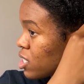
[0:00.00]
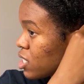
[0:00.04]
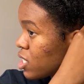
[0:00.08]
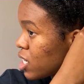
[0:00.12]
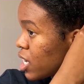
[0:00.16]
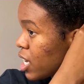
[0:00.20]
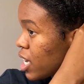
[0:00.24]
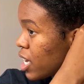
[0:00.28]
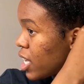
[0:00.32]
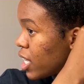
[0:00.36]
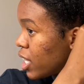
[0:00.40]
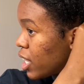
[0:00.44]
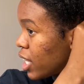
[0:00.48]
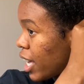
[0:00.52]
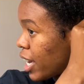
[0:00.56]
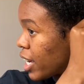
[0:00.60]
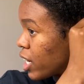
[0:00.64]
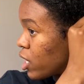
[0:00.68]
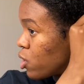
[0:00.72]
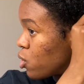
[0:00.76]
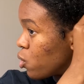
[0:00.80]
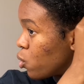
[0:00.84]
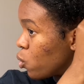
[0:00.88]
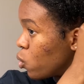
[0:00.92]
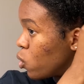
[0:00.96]
it like
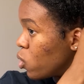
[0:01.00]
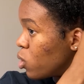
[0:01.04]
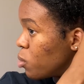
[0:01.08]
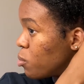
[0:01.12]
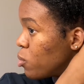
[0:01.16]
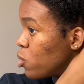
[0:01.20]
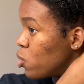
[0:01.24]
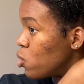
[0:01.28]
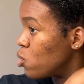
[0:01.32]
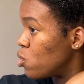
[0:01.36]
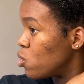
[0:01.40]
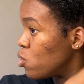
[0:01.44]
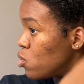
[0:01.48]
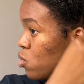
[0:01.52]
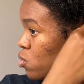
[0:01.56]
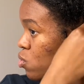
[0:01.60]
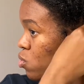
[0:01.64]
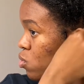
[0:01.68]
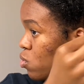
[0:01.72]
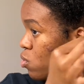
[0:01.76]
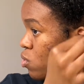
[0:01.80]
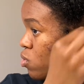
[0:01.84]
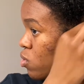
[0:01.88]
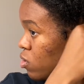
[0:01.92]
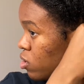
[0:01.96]
normal.
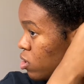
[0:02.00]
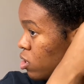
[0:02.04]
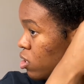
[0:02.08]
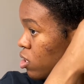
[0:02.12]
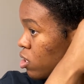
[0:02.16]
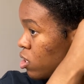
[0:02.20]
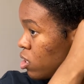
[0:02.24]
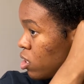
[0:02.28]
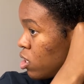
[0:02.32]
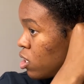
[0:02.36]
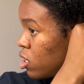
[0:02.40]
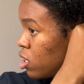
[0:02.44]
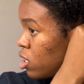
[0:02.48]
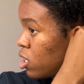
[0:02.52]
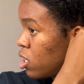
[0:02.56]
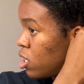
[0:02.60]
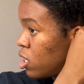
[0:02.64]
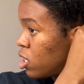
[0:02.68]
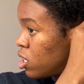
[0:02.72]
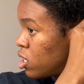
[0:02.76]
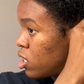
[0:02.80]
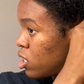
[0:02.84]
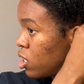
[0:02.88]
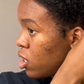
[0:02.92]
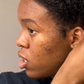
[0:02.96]

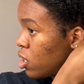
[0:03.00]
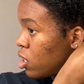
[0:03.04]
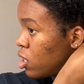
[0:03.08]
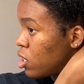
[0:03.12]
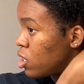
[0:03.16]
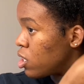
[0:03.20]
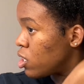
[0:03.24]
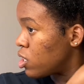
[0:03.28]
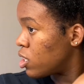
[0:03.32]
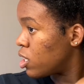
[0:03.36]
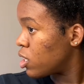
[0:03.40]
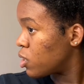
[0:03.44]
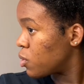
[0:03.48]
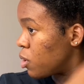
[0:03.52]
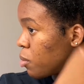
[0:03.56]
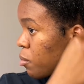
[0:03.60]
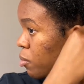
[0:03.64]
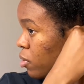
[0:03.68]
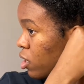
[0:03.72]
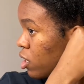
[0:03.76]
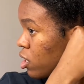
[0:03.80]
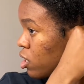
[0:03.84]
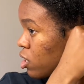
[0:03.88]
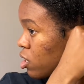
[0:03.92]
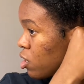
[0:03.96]
That's what I'm
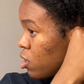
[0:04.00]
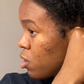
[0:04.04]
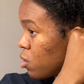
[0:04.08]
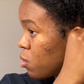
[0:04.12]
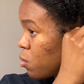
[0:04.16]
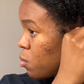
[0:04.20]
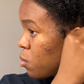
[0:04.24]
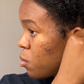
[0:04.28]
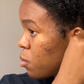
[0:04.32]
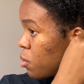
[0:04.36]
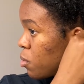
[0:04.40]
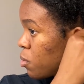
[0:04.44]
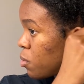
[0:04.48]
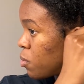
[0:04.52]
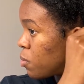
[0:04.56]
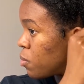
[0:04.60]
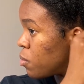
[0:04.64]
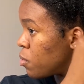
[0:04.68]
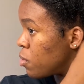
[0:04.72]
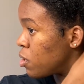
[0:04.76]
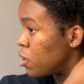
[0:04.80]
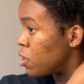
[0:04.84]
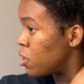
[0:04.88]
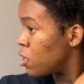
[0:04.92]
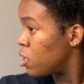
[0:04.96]
gonna do.
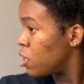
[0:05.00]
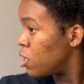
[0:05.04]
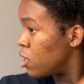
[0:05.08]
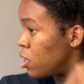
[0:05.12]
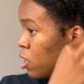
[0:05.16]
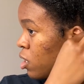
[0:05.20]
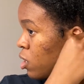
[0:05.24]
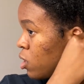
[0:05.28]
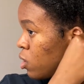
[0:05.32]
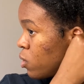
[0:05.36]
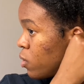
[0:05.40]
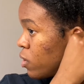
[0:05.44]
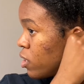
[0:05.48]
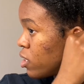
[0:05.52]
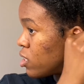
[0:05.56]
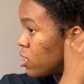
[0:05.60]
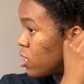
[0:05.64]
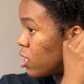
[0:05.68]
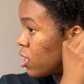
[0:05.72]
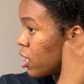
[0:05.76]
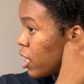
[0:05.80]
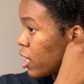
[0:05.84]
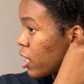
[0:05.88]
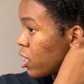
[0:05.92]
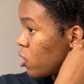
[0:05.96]
Twist it
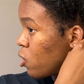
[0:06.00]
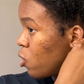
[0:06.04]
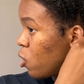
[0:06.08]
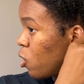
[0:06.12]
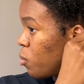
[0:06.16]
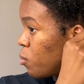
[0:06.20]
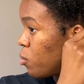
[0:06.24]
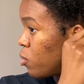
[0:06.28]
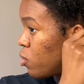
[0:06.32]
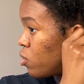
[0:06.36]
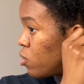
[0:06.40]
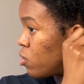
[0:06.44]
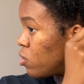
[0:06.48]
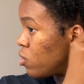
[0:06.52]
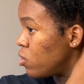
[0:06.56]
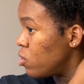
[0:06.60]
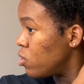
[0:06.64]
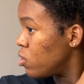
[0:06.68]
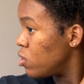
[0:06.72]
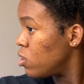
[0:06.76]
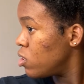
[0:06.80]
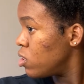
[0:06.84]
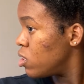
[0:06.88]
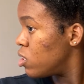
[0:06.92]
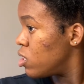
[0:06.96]
like
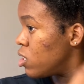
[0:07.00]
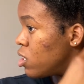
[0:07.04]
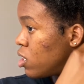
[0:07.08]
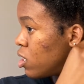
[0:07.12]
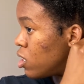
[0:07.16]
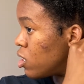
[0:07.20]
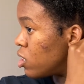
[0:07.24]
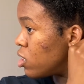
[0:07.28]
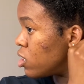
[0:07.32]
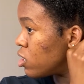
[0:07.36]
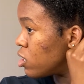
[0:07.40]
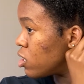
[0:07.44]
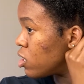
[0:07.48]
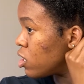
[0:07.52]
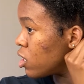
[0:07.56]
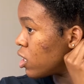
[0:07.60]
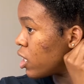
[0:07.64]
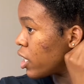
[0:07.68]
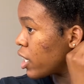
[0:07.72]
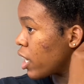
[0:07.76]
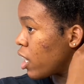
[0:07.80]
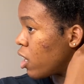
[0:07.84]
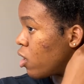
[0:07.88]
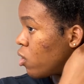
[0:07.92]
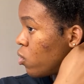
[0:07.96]
normal until I
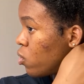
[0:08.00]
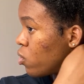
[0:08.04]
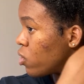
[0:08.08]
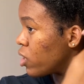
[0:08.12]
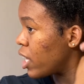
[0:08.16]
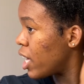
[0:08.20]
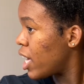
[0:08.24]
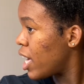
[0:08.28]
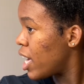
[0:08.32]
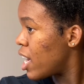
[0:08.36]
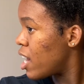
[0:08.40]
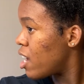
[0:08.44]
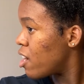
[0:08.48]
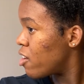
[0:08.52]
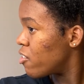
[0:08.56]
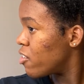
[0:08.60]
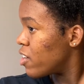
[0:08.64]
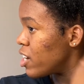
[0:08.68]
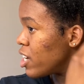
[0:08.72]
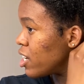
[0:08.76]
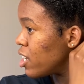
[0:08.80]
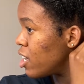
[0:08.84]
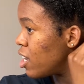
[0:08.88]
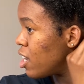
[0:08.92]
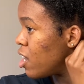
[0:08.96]
get all the hair
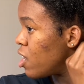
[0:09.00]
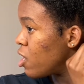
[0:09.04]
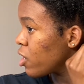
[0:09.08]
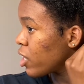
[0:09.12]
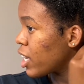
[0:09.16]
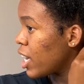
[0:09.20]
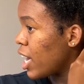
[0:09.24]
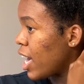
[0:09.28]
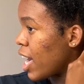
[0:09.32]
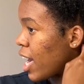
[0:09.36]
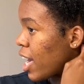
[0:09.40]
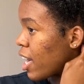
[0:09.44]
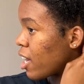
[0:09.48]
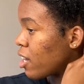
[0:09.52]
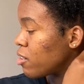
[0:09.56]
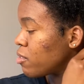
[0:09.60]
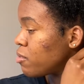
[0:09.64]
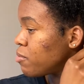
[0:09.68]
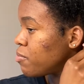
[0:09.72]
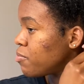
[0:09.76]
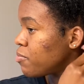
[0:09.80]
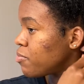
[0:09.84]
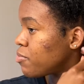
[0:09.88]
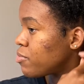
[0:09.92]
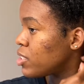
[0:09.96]
in. Okay,
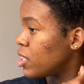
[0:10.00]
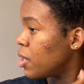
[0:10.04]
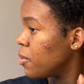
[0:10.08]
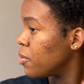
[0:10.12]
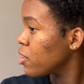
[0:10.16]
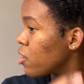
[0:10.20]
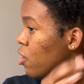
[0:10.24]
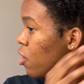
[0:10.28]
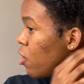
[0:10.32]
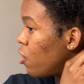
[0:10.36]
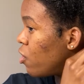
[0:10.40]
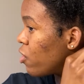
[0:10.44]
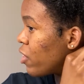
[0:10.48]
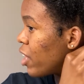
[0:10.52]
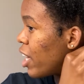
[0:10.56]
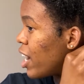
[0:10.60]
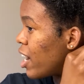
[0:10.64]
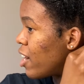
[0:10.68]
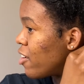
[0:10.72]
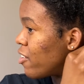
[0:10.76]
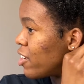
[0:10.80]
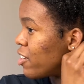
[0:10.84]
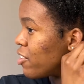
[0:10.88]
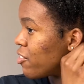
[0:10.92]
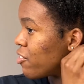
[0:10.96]
now we got all the
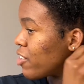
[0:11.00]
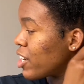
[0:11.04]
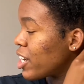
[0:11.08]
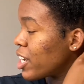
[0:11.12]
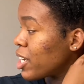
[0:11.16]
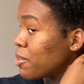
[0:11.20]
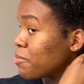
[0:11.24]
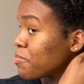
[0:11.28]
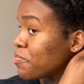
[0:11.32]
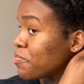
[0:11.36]
hair in, right?